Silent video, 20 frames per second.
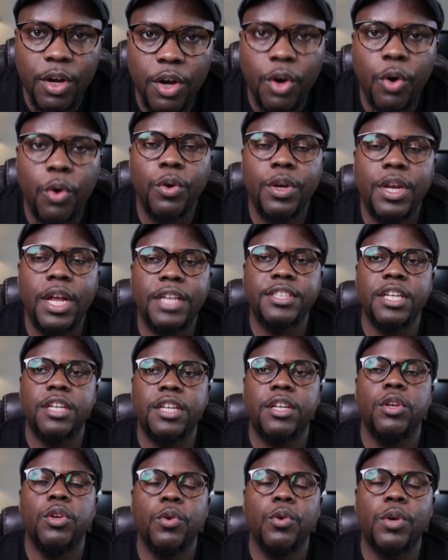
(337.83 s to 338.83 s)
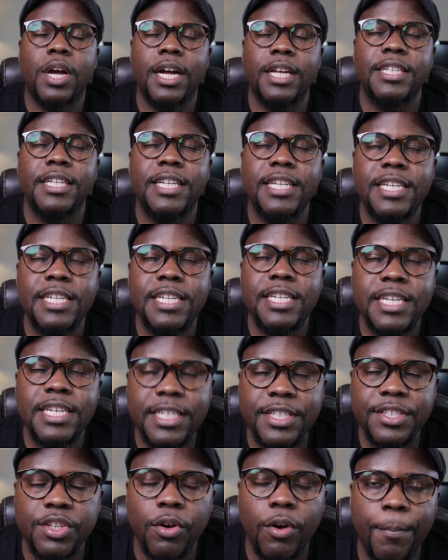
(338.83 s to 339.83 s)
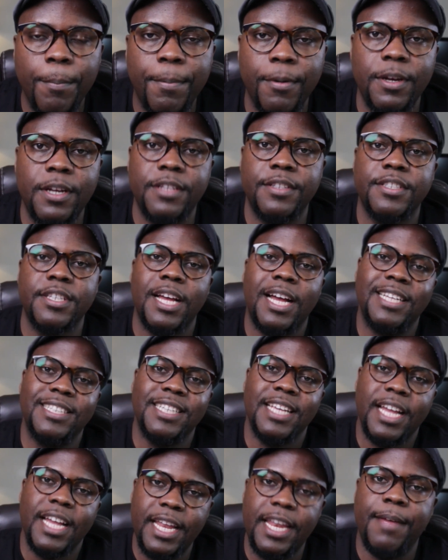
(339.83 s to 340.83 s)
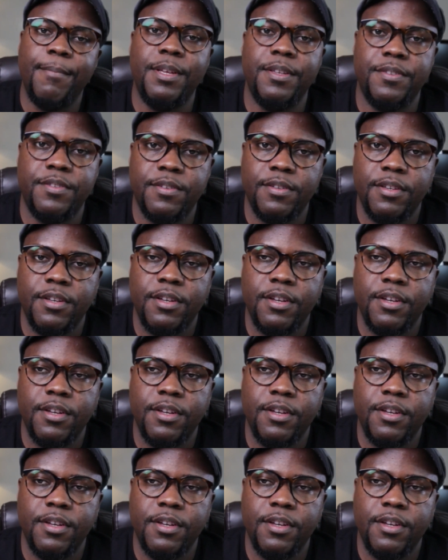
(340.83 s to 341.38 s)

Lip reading: who doesn't look at his opponents as enemies,